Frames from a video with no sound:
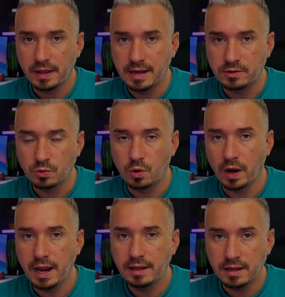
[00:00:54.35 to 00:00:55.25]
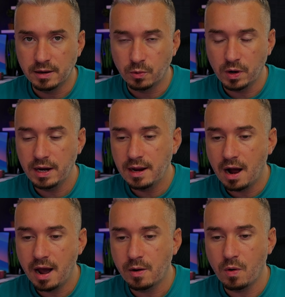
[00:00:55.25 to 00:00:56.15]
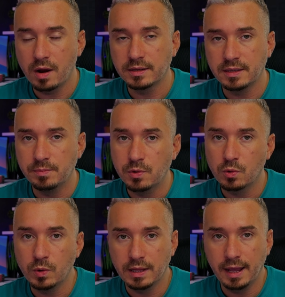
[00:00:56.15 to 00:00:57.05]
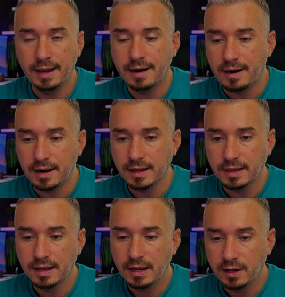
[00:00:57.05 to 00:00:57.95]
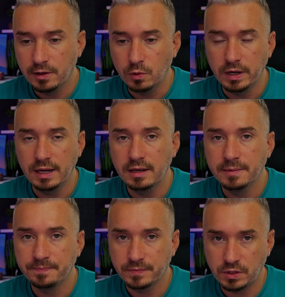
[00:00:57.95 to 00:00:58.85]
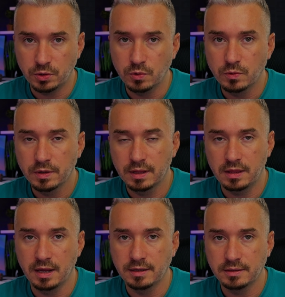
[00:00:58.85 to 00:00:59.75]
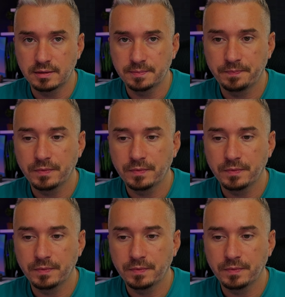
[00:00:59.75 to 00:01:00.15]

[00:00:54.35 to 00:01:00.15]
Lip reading: And to create a really high quality book with AI, you need two things.